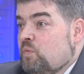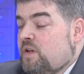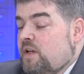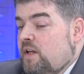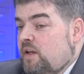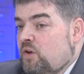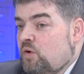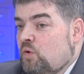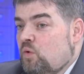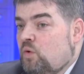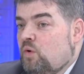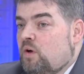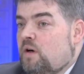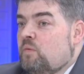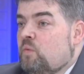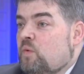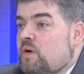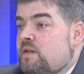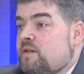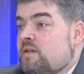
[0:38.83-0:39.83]
EU,
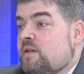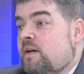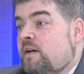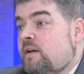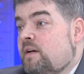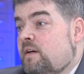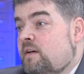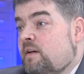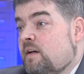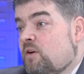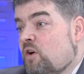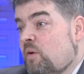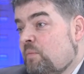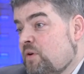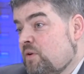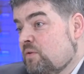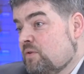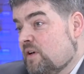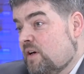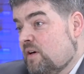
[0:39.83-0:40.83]
with a
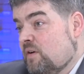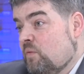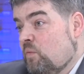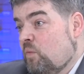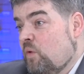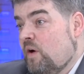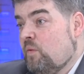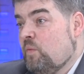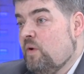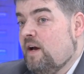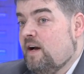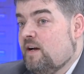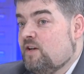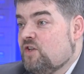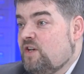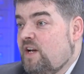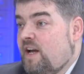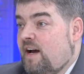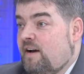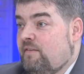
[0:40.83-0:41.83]
computer, where we
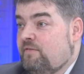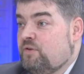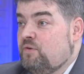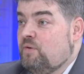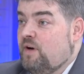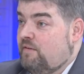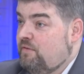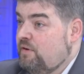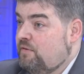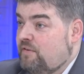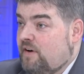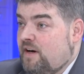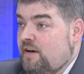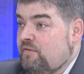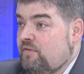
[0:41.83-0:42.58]
actually have to, every 5